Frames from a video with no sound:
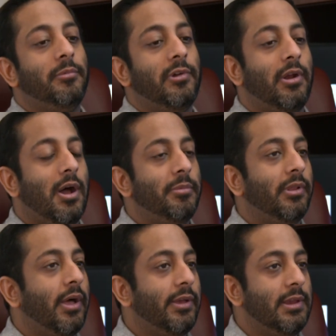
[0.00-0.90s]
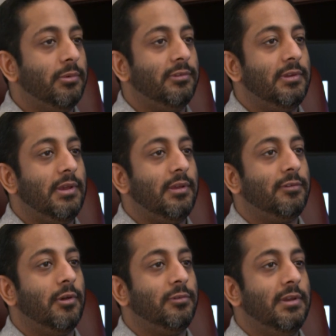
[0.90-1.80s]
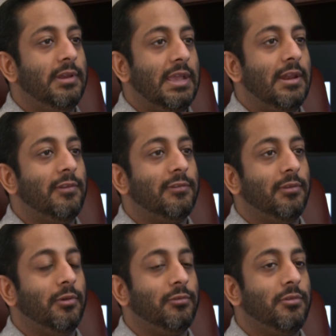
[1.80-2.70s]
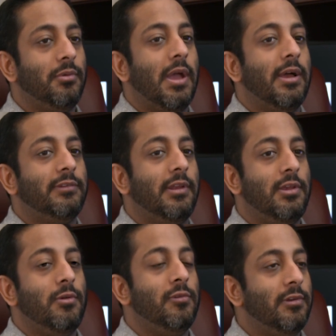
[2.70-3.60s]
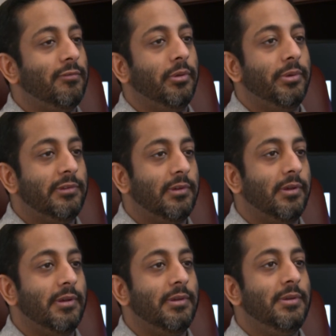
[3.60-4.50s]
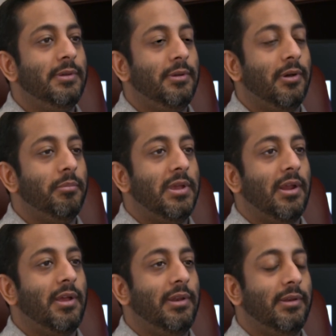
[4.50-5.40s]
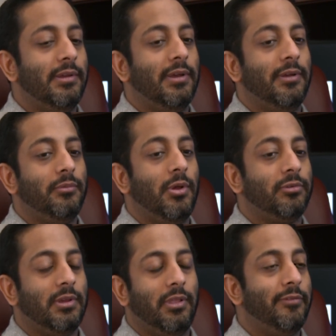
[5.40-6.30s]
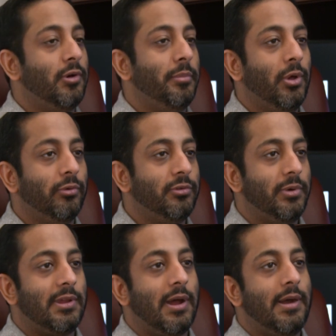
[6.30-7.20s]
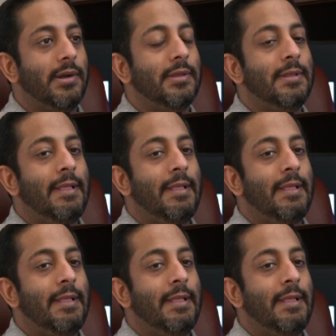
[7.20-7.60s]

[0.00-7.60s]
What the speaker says: Jad Abdullah, he was the associate dean, and so those two guys had a huge influence on me, and we also had Lavelle Mills, who retired.